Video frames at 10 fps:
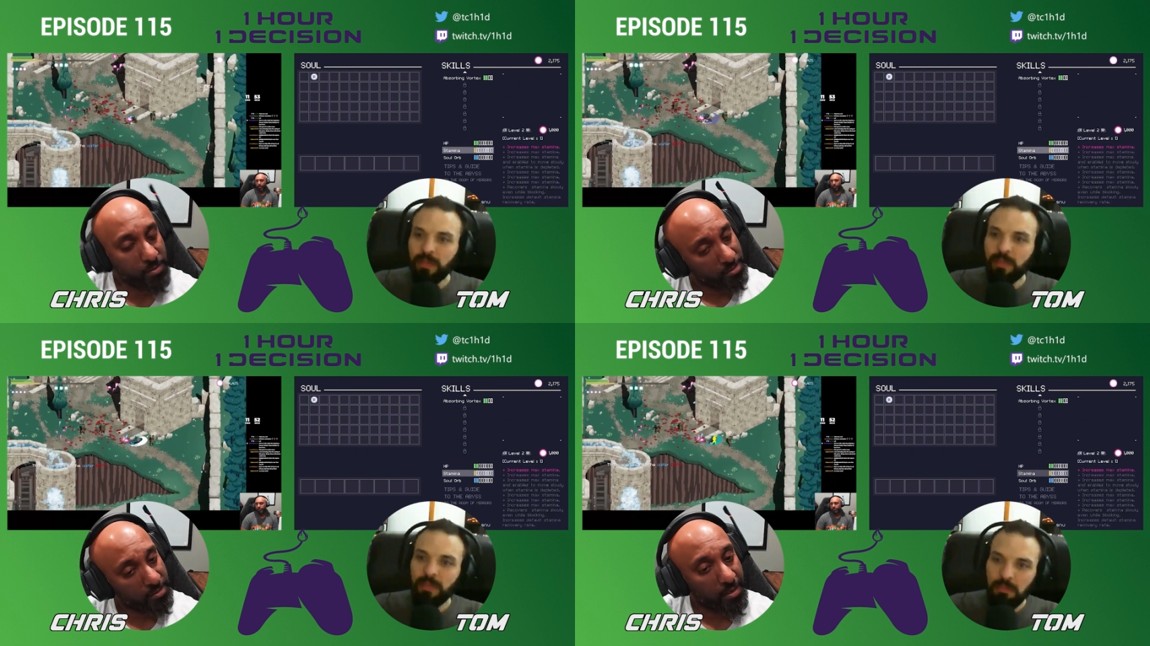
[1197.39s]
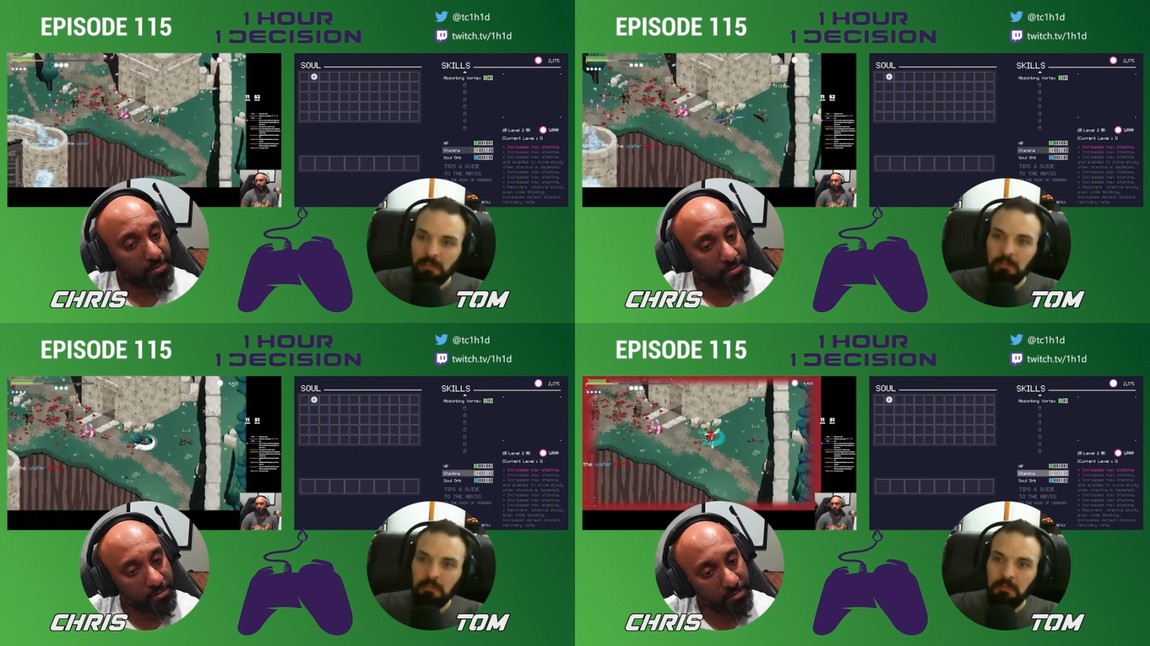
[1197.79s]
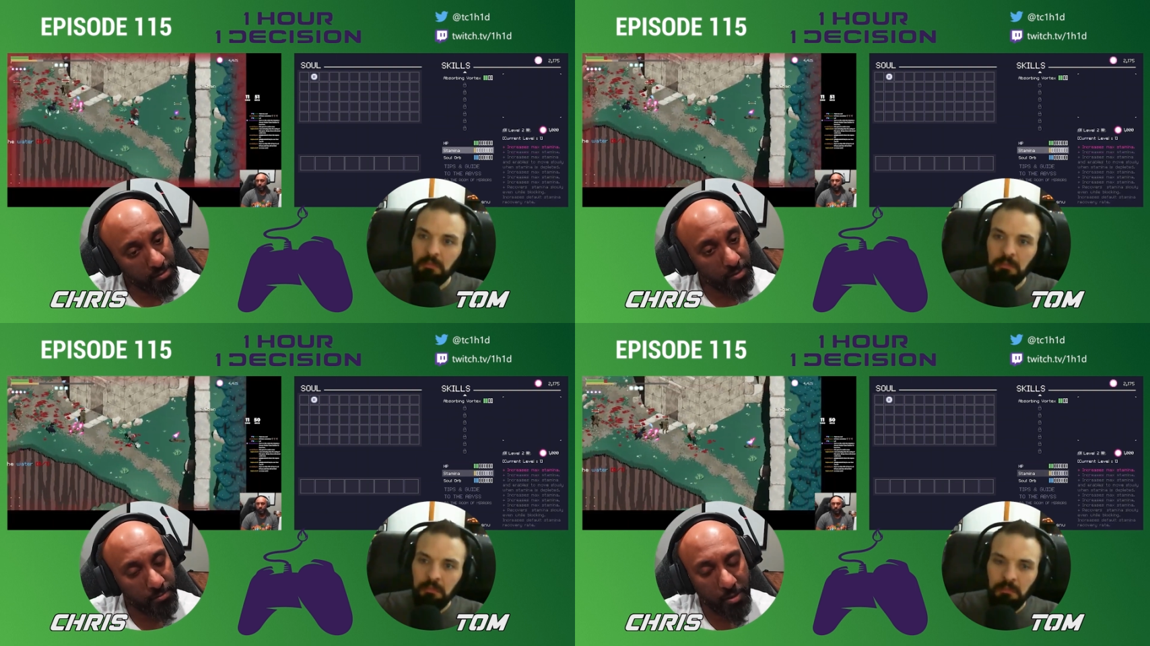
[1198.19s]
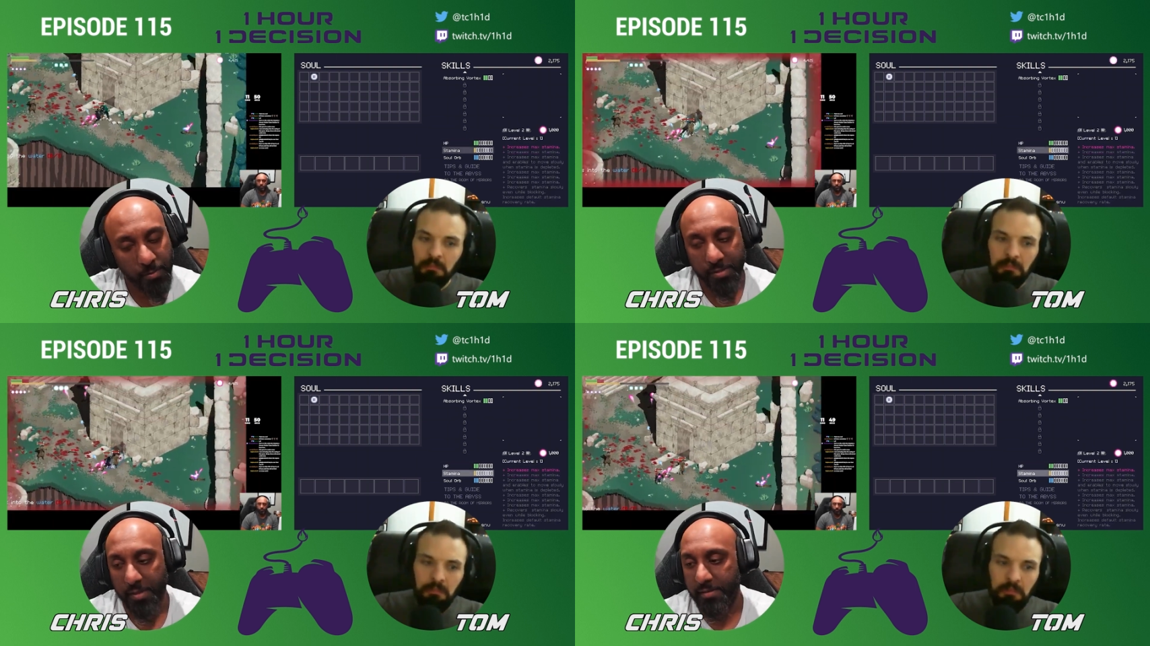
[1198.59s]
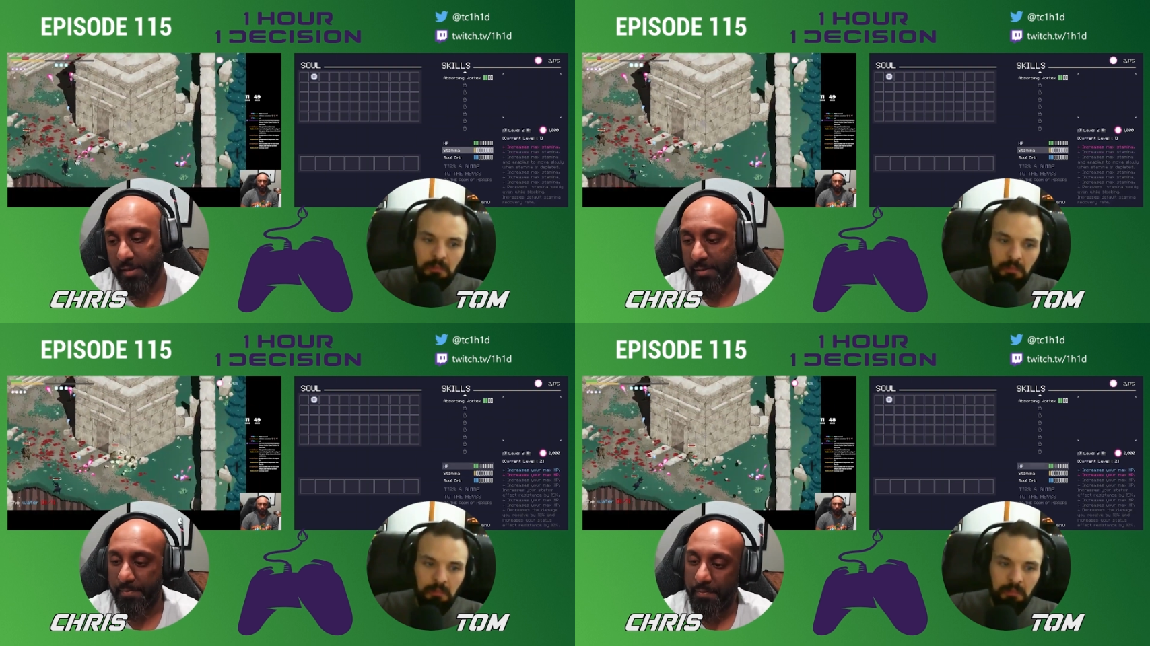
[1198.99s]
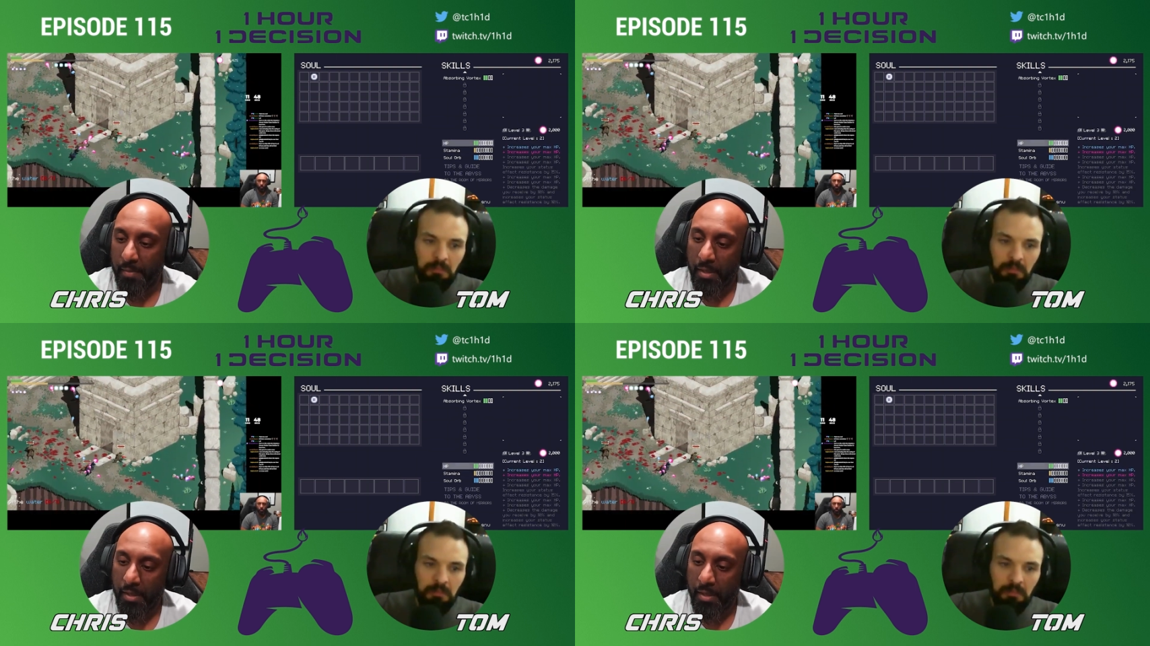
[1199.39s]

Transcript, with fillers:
Speaker 1: which is nice. you know, always a nice thing.